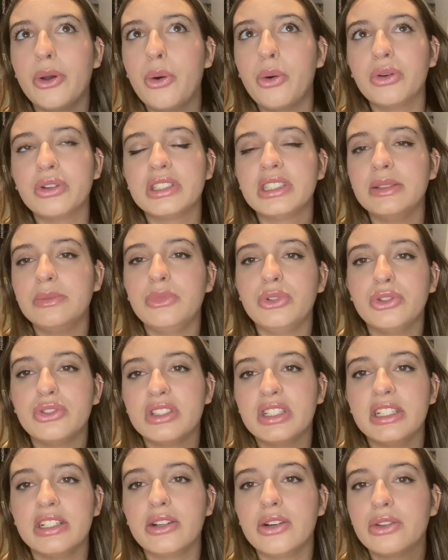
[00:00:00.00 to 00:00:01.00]
whole team
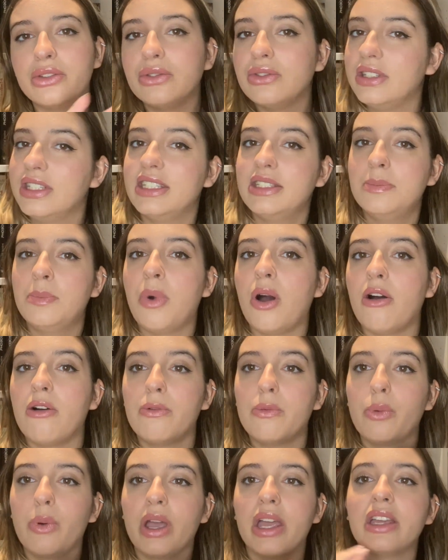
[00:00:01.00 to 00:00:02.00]
usually go to this bar
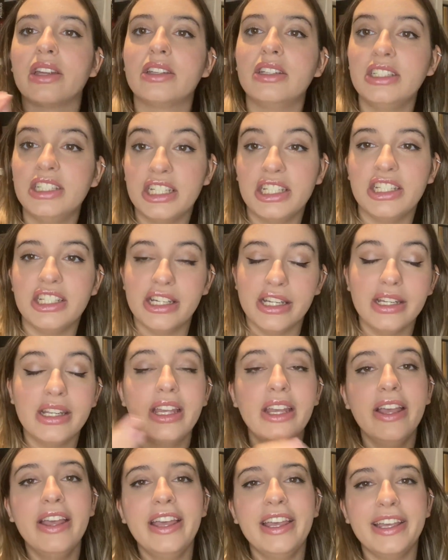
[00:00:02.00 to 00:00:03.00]
where Gigi
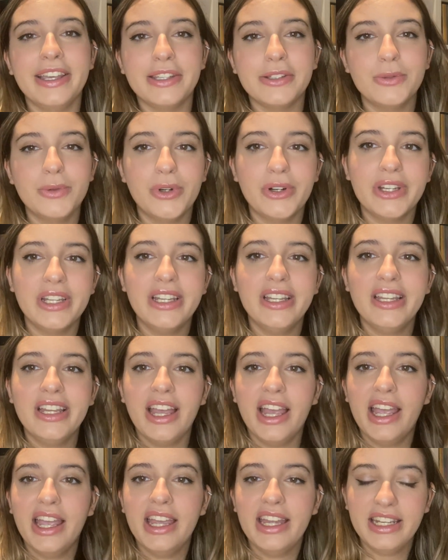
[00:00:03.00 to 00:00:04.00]
is working,
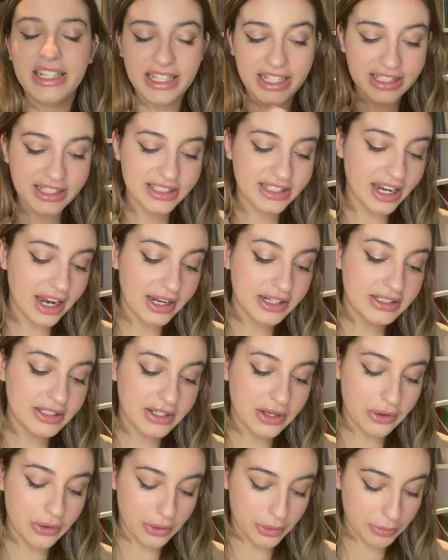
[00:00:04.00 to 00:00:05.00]
and he starts
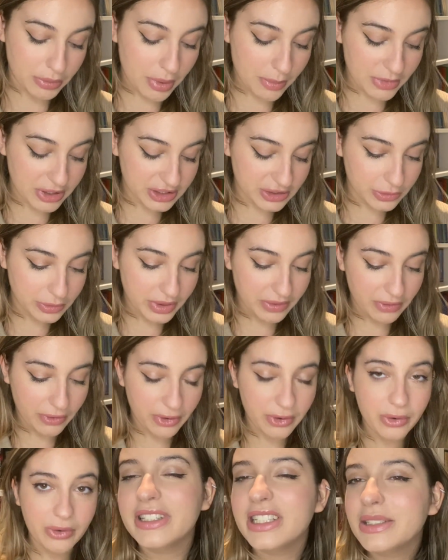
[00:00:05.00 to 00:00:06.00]
a romance with
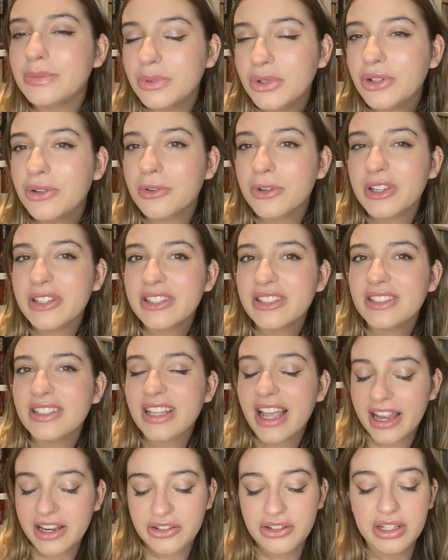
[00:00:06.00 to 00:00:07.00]
her. This book was
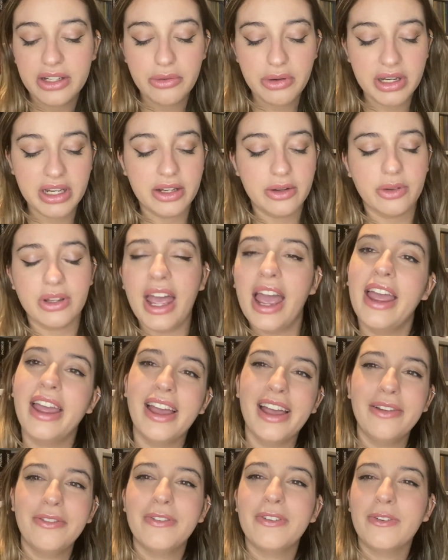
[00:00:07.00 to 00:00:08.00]
actually really good. I
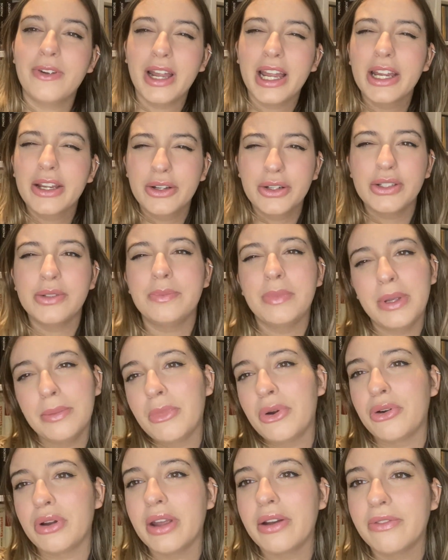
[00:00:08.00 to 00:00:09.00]
have a good
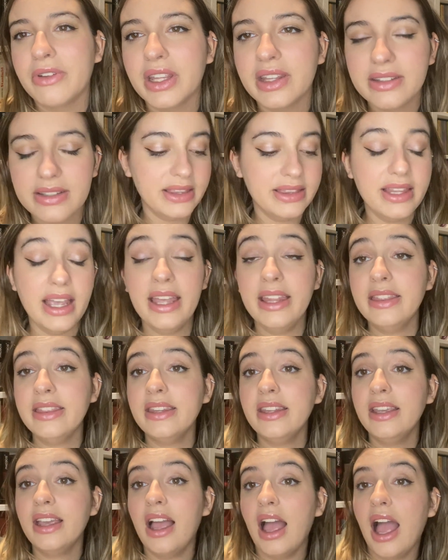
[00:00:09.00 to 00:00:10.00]
memory of it. Then
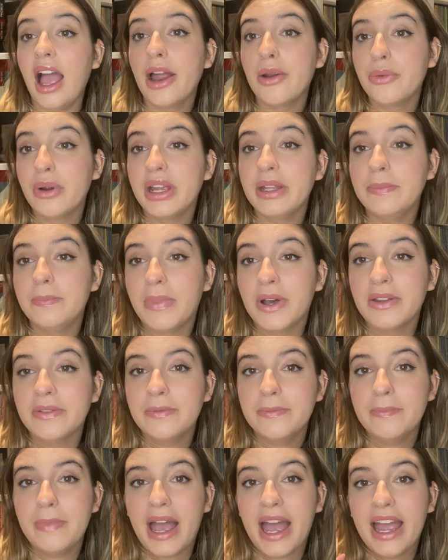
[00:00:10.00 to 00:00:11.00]
I read
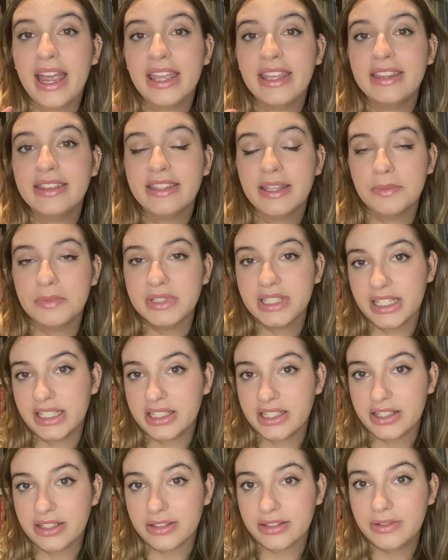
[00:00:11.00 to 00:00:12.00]
Bound by
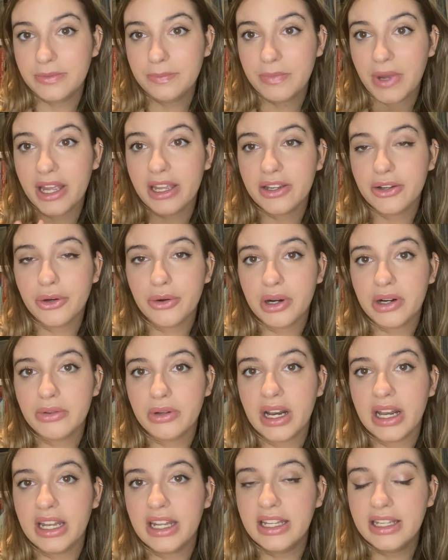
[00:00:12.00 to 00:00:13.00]
Temptation by Cora
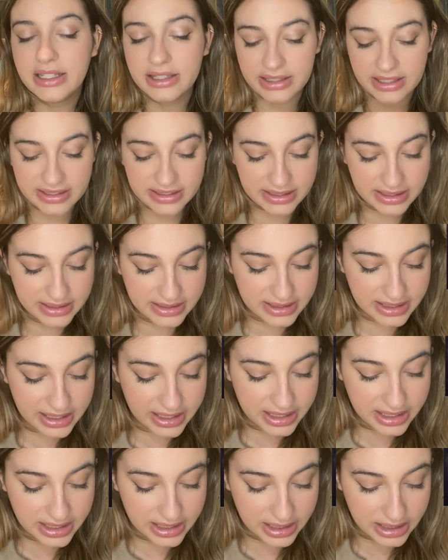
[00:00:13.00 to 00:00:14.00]
Reilly. This is
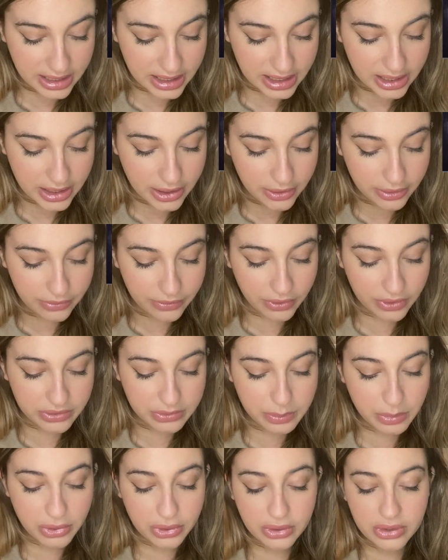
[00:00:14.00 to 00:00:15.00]
the first
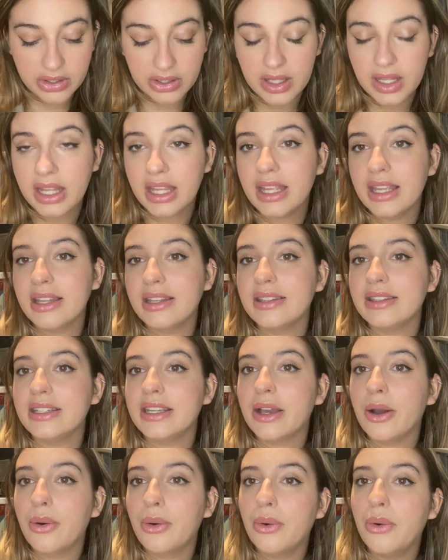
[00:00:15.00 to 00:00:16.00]
book in the
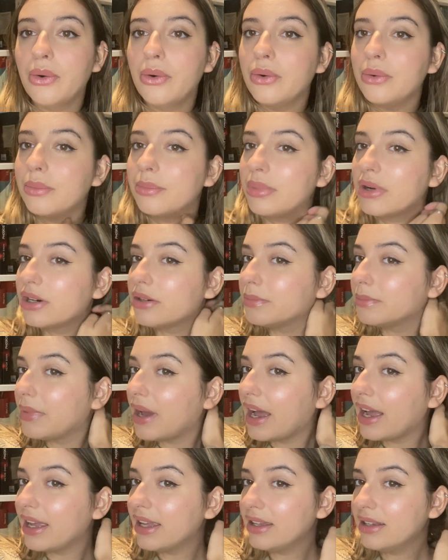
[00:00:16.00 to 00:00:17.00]
whole Bound
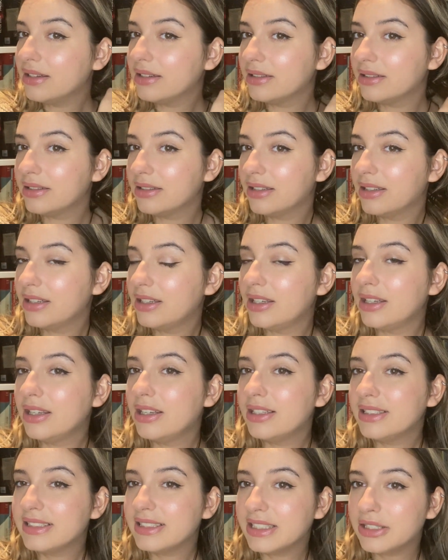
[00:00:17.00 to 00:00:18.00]
by
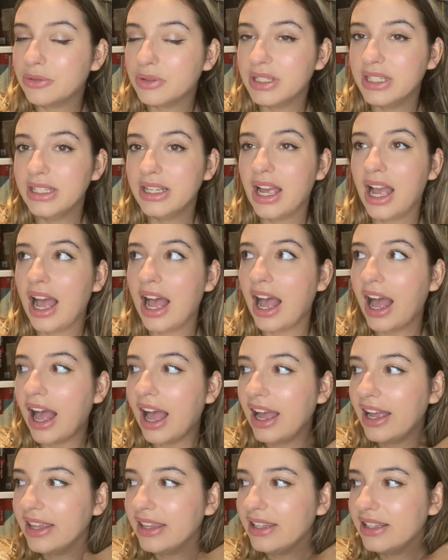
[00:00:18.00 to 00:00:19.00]
series.
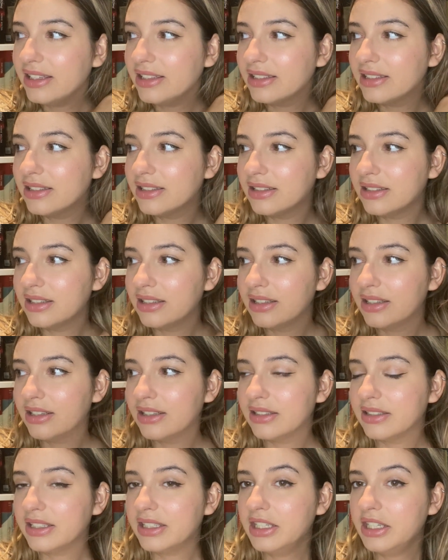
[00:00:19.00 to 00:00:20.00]
I
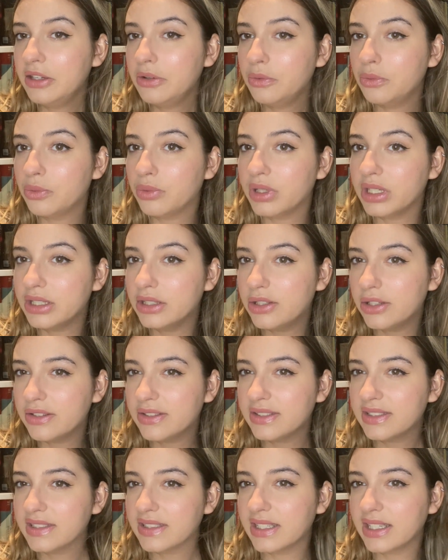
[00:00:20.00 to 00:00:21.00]
didn't read the
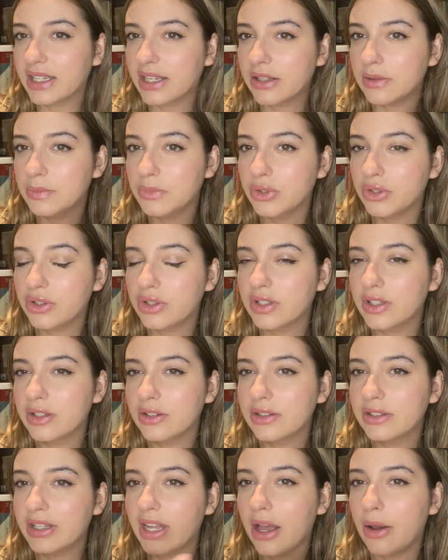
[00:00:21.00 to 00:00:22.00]
second book.
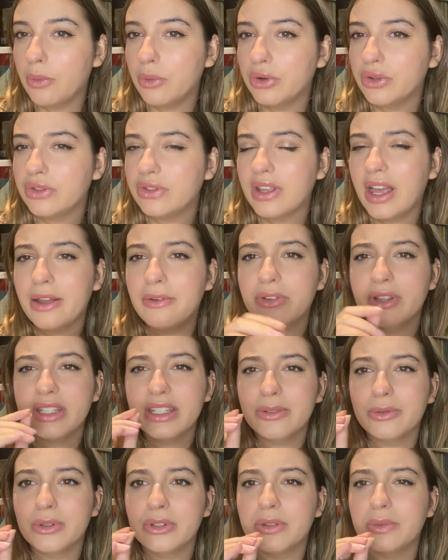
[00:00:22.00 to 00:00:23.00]
That was, I think
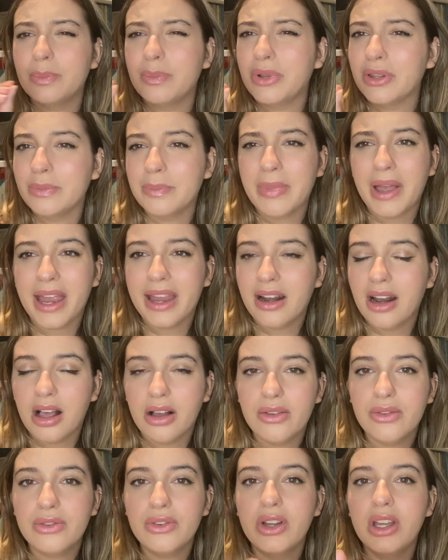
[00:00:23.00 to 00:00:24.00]
it was Bound by
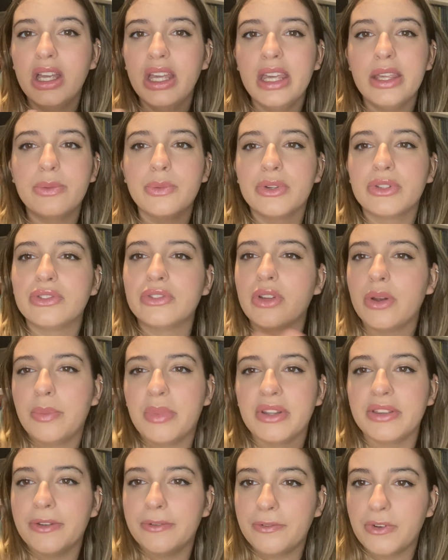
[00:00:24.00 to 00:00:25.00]
Love. It was about
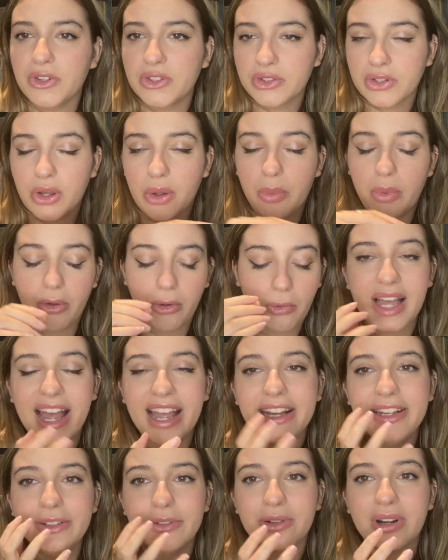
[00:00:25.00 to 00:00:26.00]
the first couple.
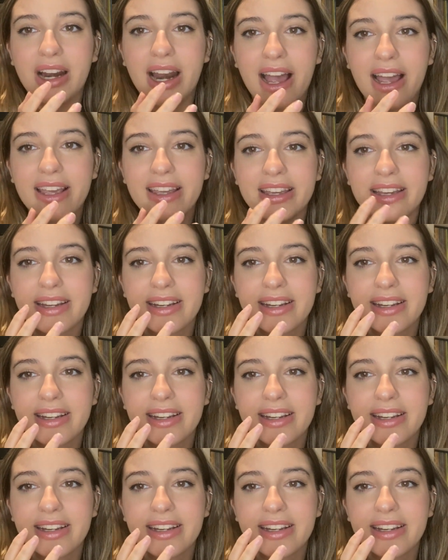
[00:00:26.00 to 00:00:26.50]
I don't like